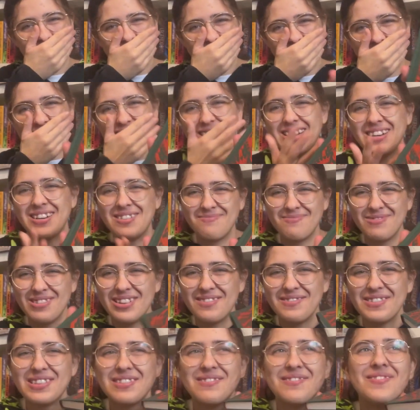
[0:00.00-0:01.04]
I can't believe
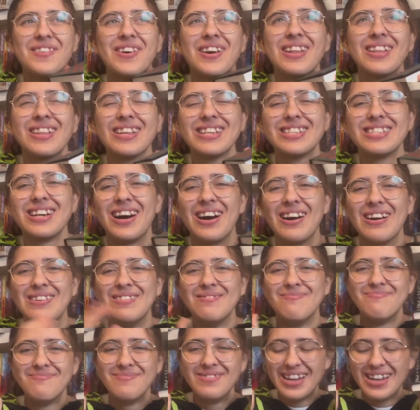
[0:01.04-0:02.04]
it's finally time.